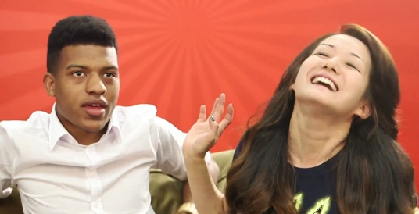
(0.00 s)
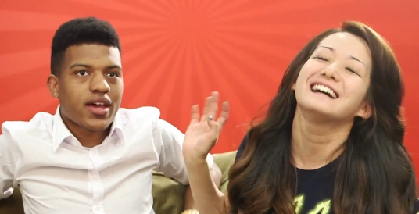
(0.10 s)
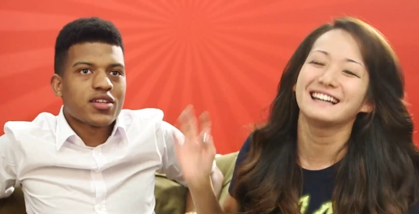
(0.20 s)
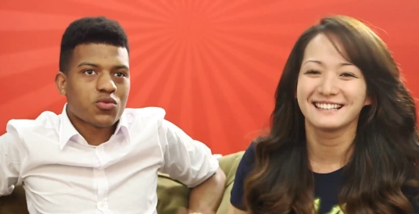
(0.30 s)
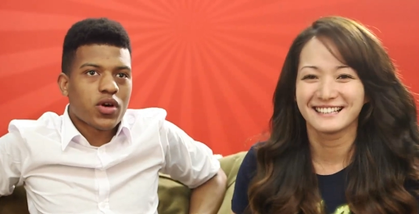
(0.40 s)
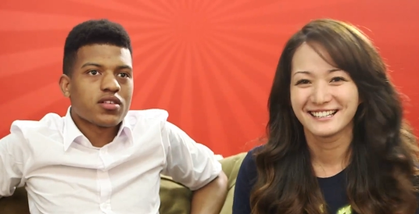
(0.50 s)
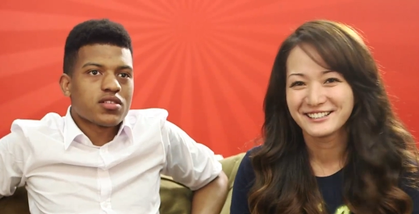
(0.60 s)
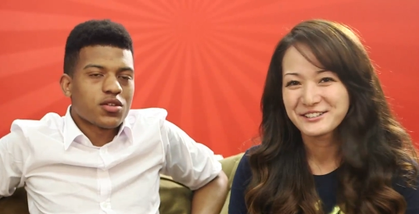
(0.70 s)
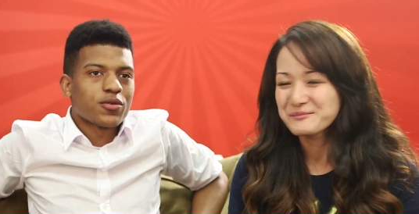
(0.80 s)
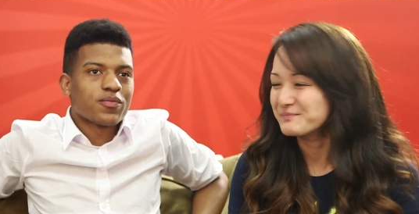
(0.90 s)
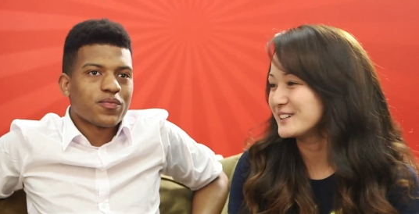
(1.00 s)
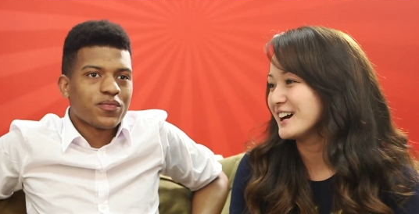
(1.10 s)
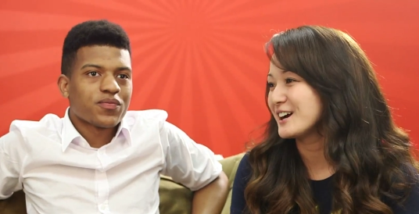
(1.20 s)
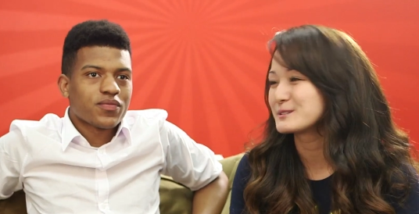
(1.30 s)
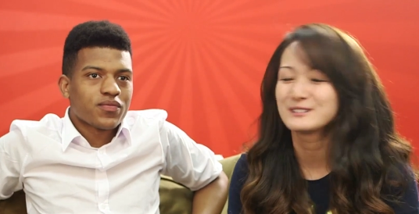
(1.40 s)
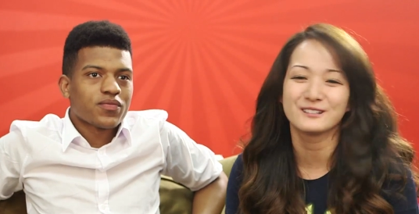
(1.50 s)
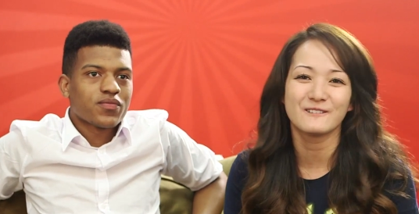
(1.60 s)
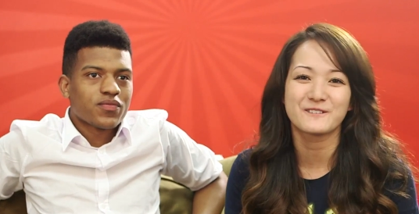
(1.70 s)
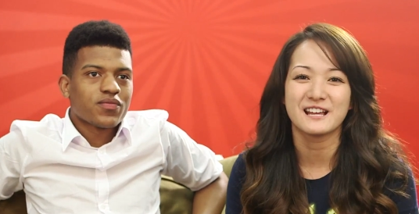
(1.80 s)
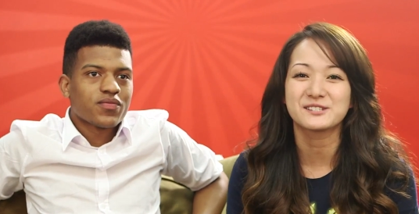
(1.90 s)
Speaker 1: like that. that as well too.
Speaker 2: Yeah, I really
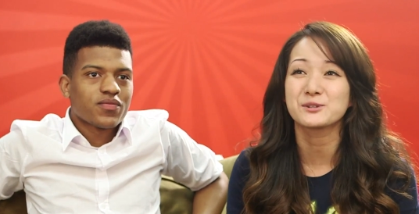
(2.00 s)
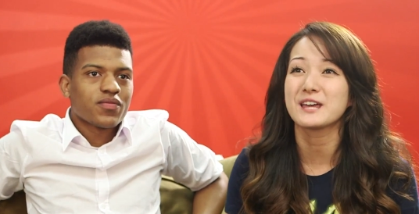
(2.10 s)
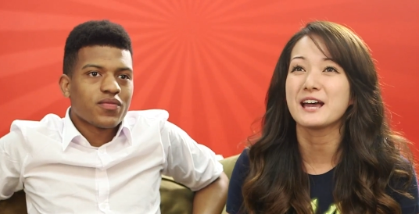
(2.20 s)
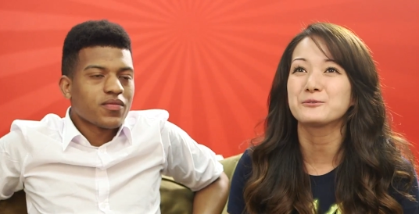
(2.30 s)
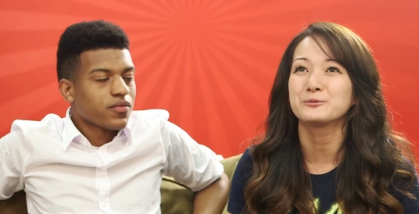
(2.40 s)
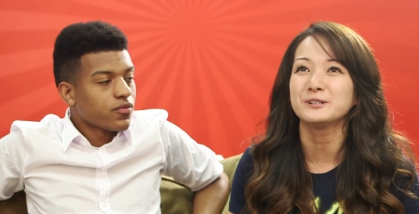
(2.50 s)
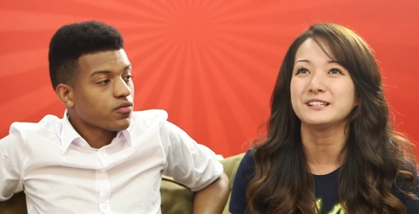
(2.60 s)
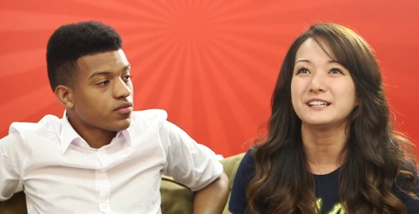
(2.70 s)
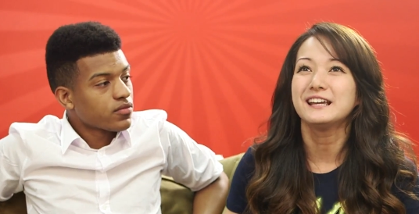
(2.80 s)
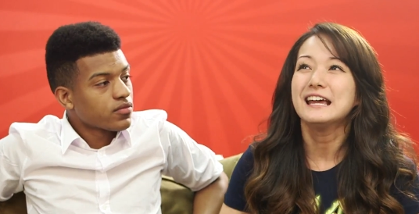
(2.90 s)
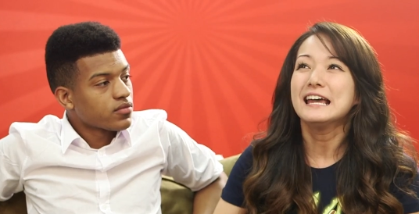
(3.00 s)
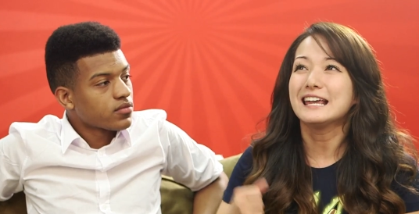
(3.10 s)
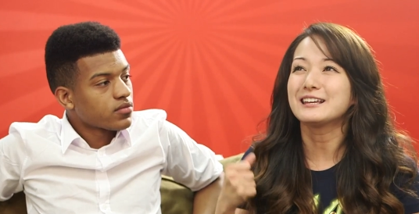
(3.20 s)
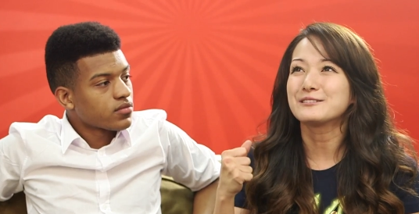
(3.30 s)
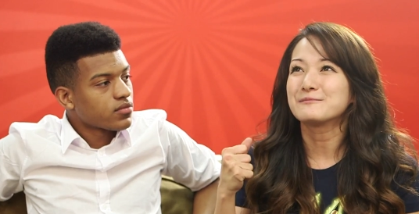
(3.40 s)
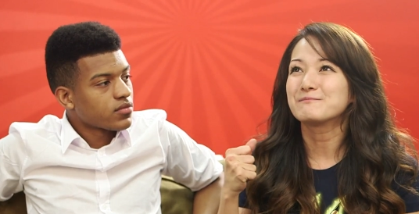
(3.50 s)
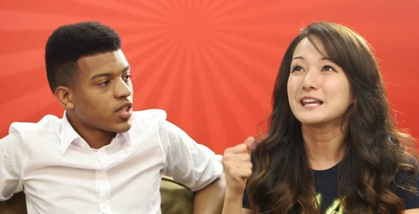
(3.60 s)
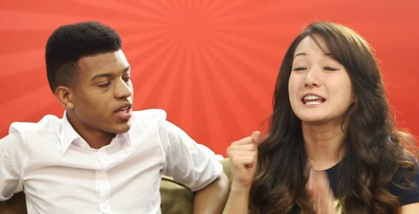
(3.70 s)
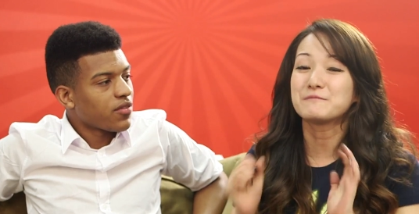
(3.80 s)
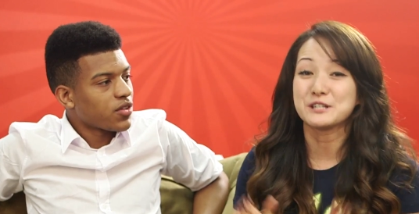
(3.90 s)
loved that. So that really it it,
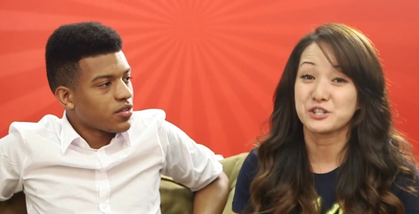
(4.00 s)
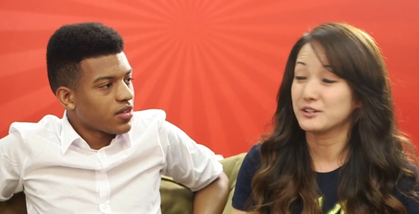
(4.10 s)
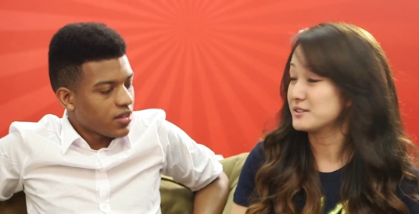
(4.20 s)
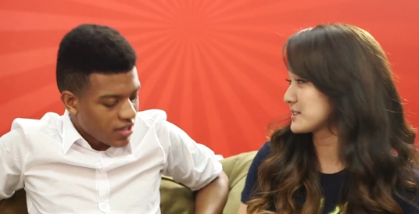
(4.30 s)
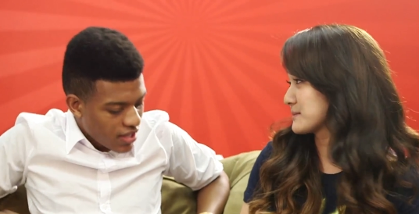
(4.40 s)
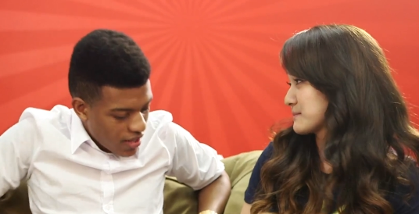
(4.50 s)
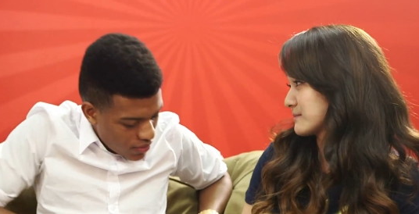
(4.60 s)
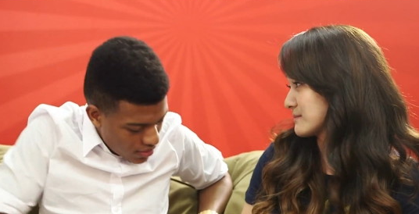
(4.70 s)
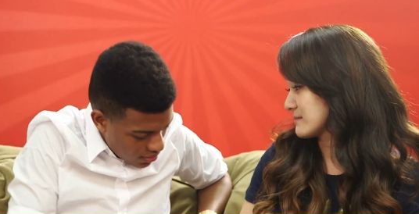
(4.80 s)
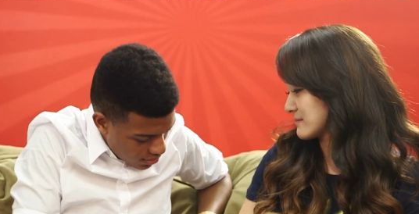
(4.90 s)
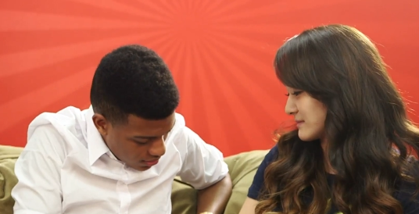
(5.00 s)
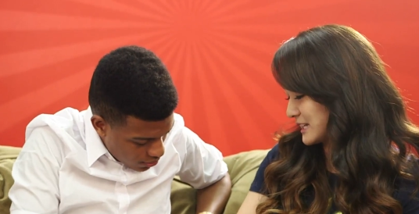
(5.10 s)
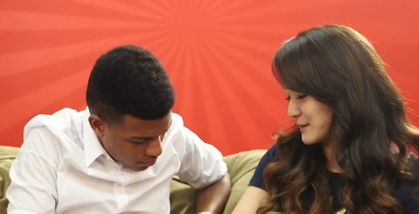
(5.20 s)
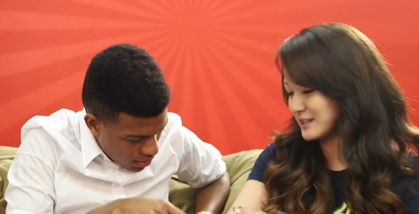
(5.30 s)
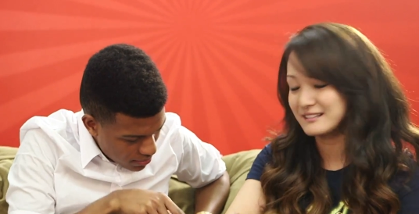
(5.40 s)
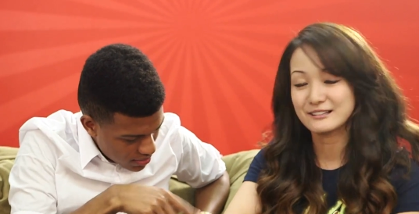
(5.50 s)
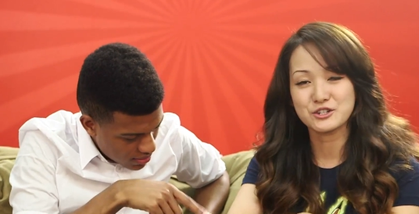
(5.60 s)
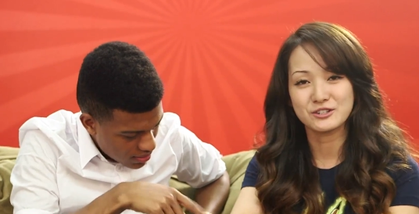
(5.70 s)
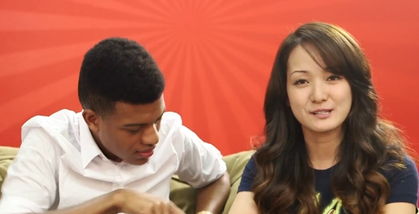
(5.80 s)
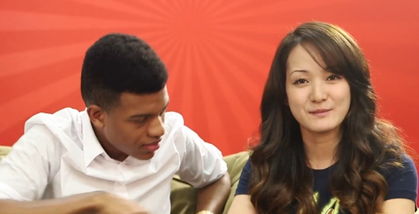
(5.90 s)
it gave, gave me you, chills. It
Speaker 1: gave you the little. It gave bumps, me the little
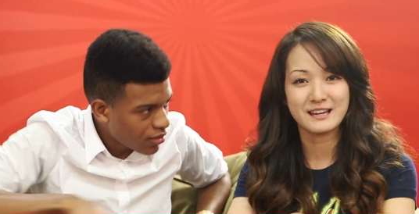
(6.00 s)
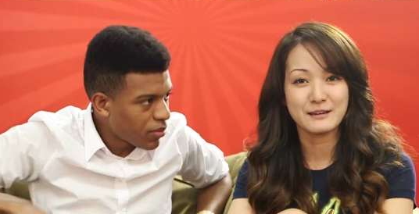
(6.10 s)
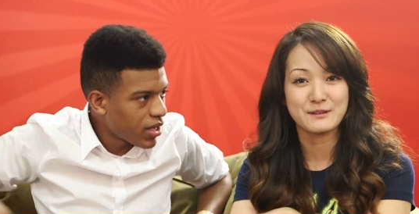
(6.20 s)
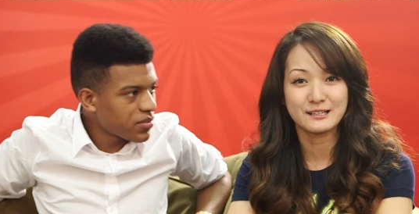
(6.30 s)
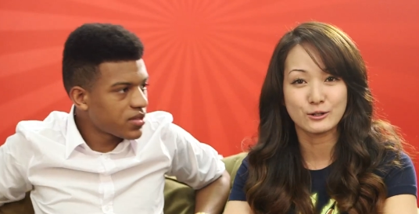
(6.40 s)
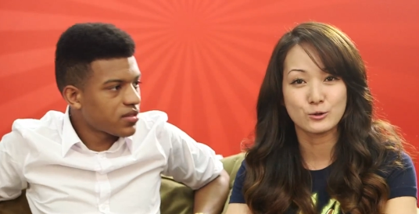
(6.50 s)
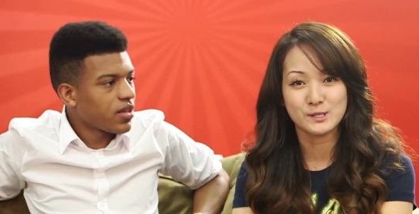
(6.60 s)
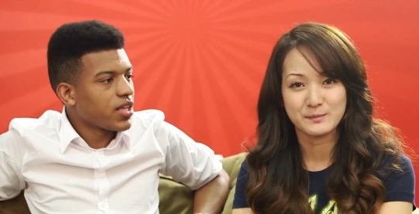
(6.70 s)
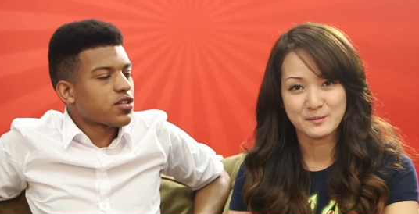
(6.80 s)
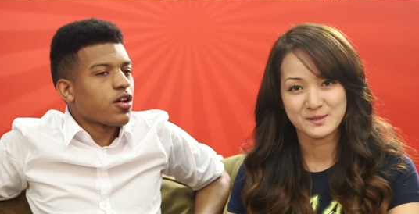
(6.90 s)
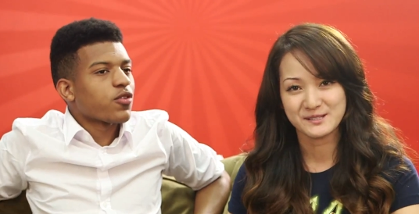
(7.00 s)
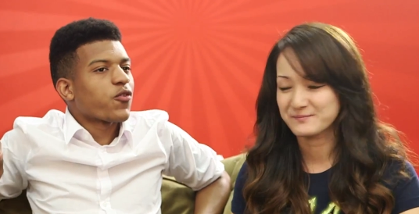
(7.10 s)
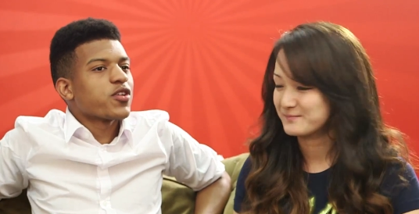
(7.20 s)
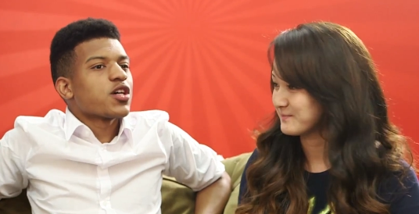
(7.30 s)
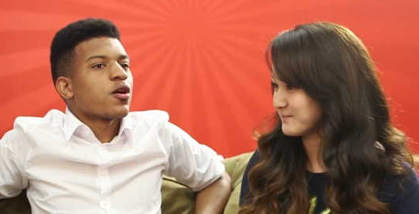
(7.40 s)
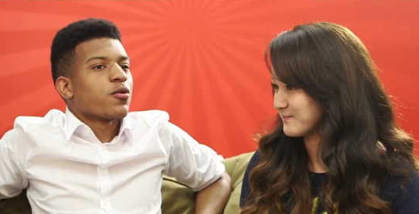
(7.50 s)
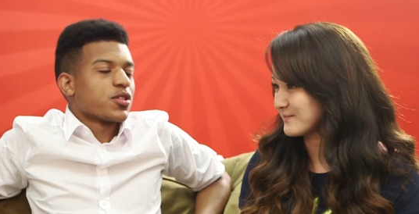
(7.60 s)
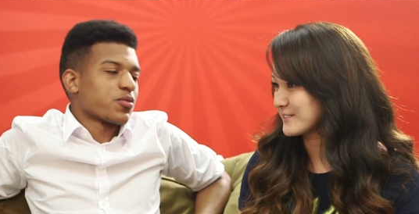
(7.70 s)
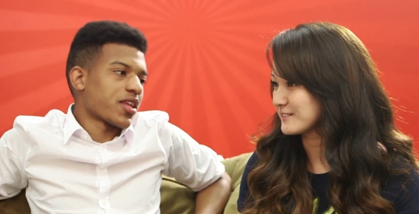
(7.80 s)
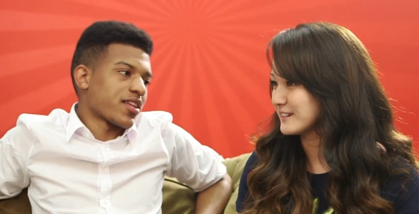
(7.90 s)
chills. The little it gave me the little goosebumps. It's called
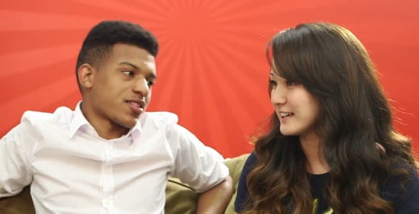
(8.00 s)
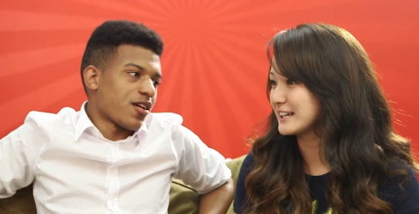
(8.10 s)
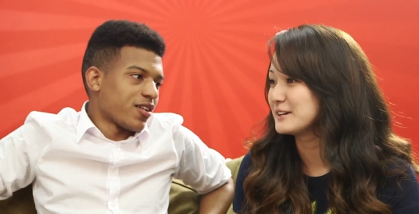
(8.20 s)
frisson, is what that's called.